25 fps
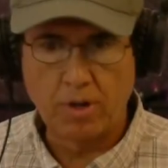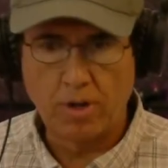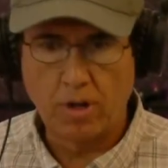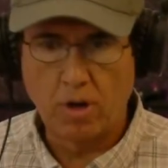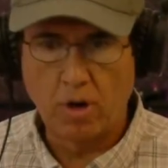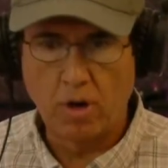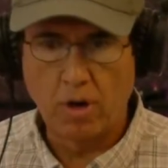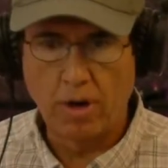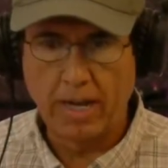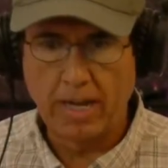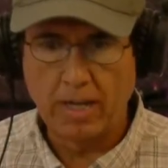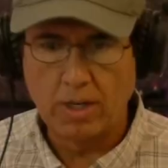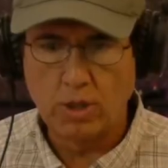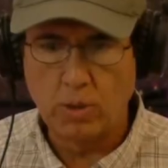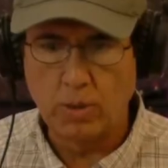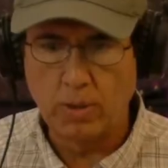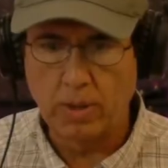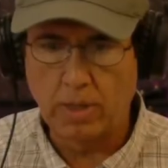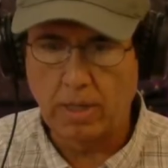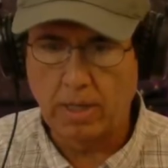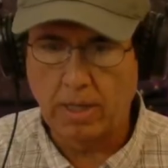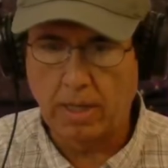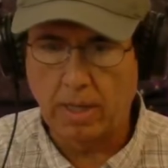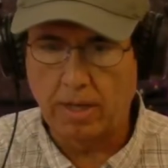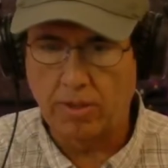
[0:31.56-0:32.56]
to go ahead and do
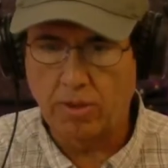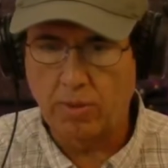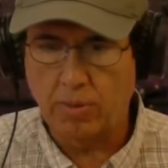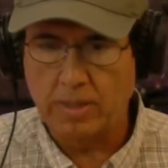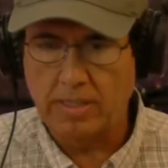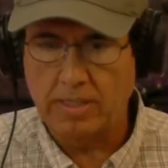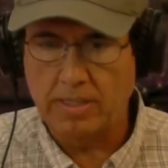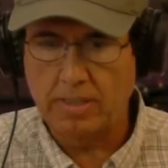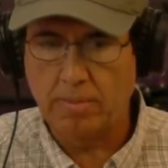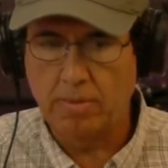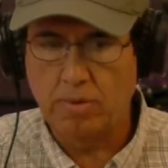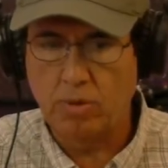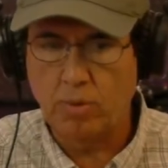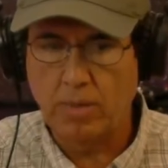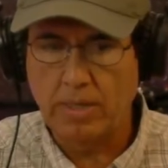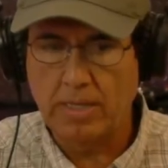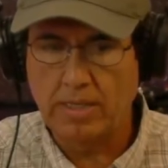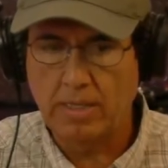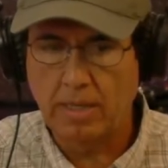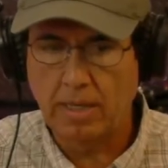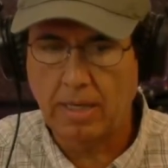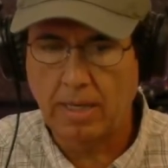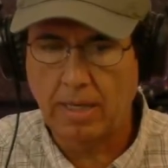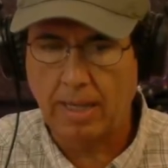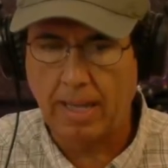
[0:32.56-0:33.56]
a three
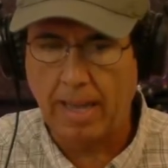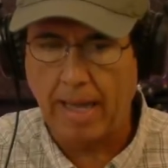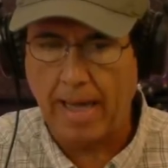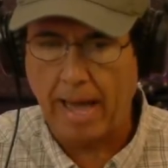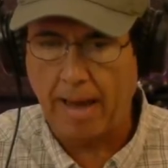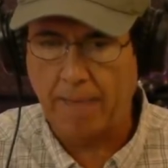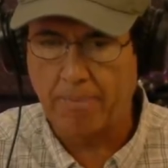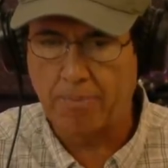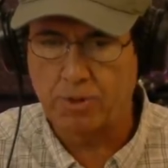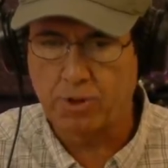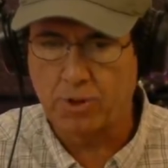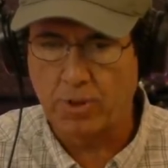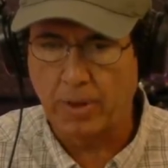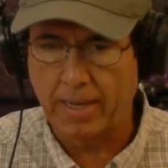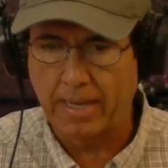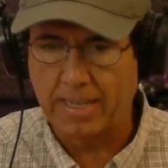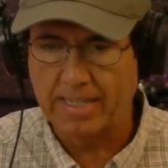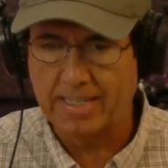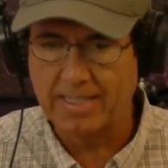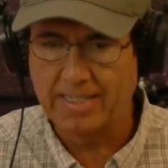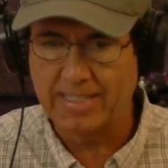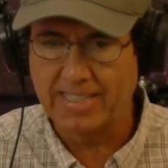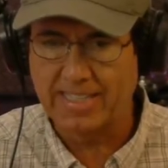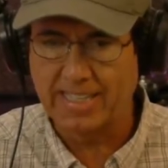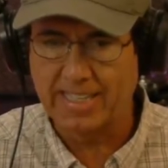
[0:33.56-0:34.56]
clap so I can
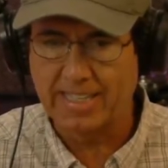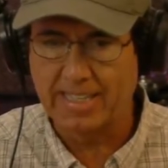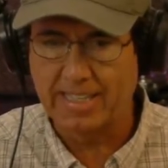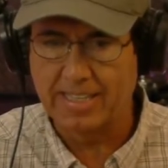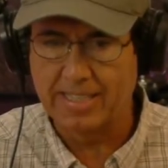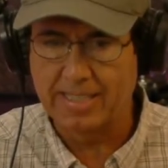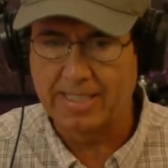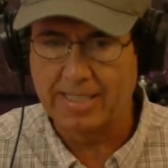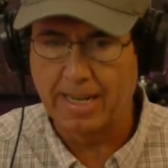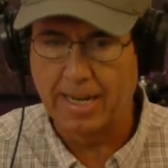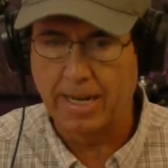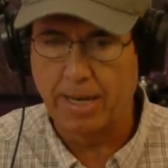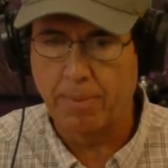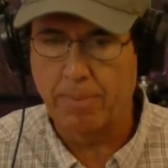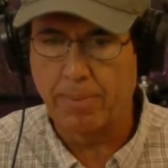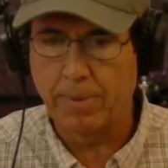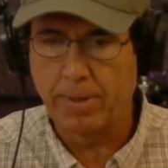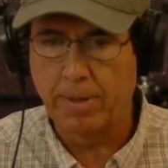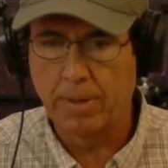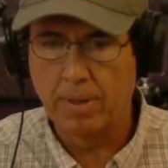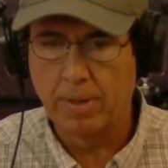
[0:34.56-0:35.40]
sync this up.